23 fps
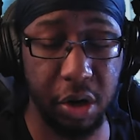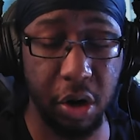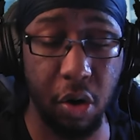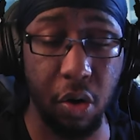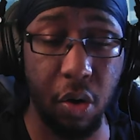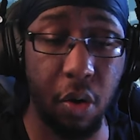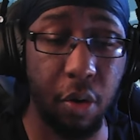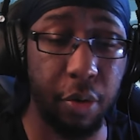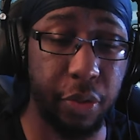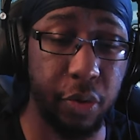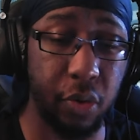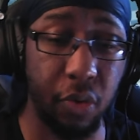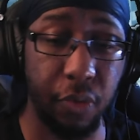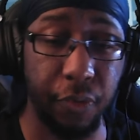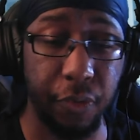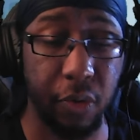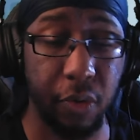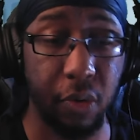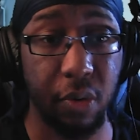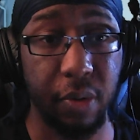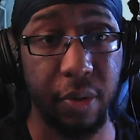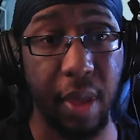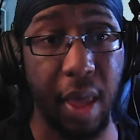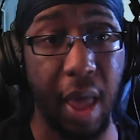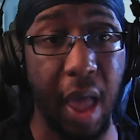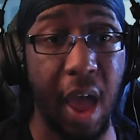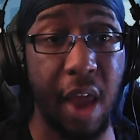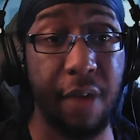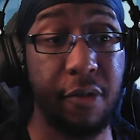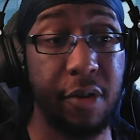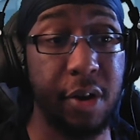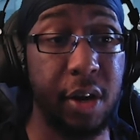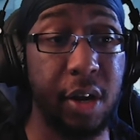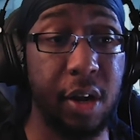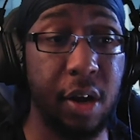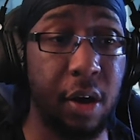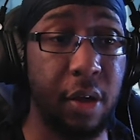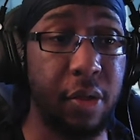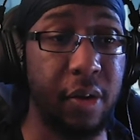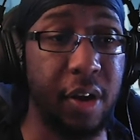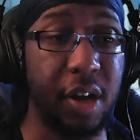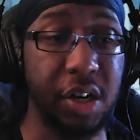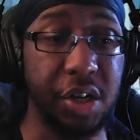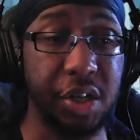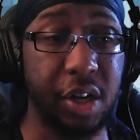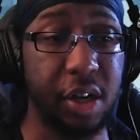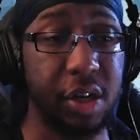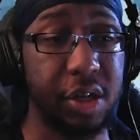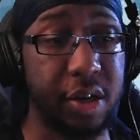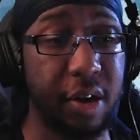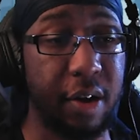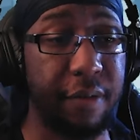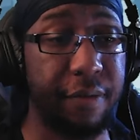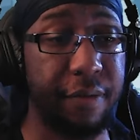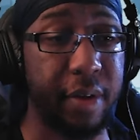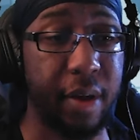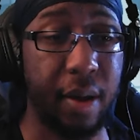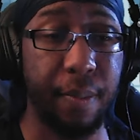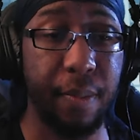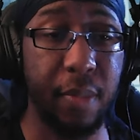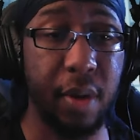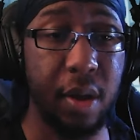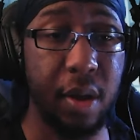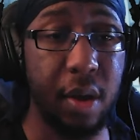go through for every other instance of them,